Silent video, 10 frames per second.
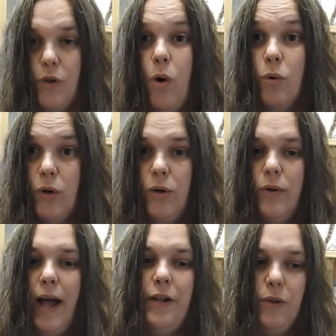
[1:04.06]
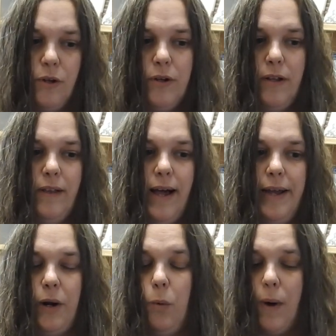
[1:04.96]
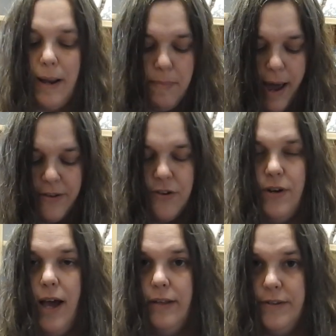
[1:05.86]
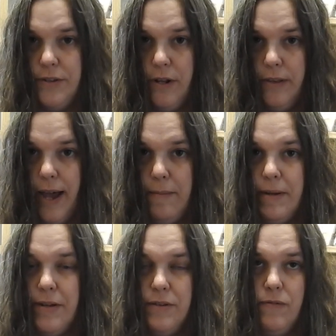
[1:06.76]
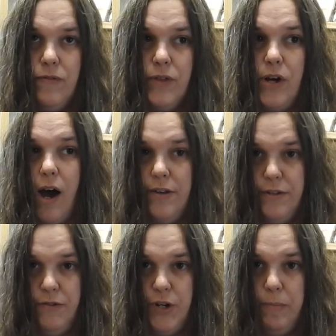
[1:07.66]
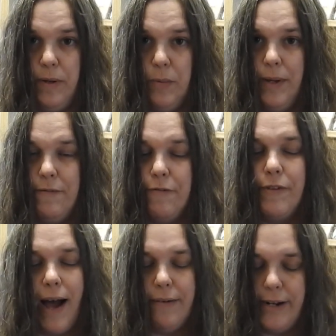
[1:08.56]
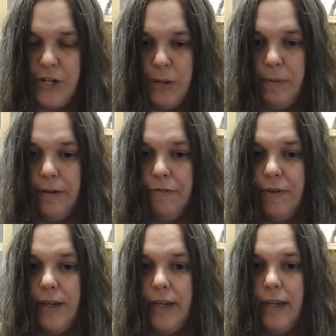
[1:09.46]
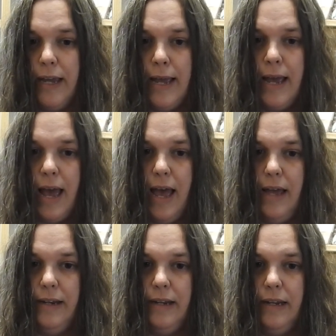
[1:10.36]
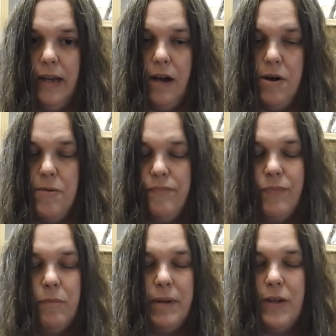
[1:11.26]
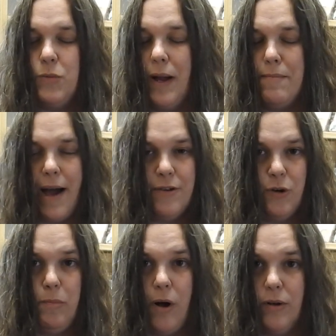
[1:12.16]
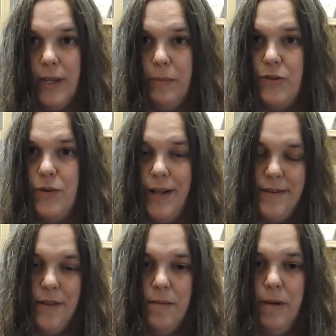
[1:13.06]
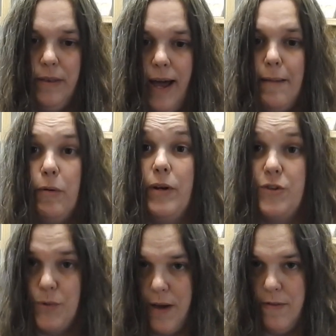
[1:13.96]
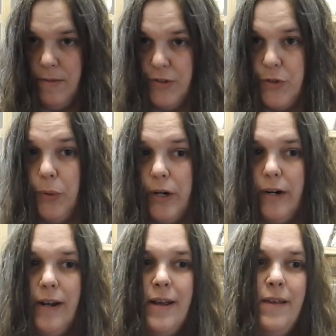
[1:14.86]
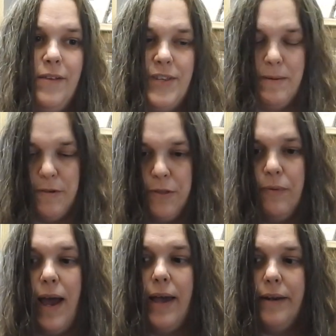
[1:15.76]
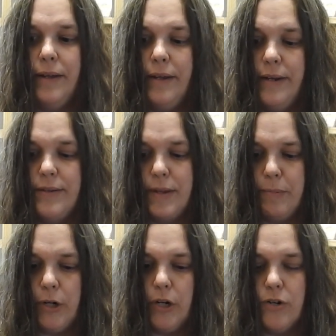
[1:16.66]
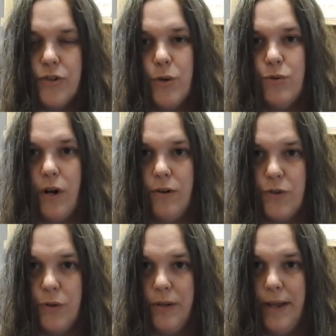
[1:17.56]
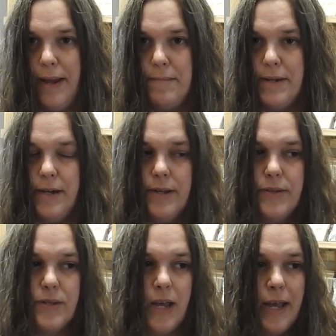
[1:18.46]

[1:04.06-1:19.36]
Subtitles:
local and you look online, our wide backs are not listed online because of the cost of shipping. We have a flat rate shipping fee, and because wide backs are bulky, we do not sell them online, but we do have them in store. The same with thread, zippers, those aren't sold online because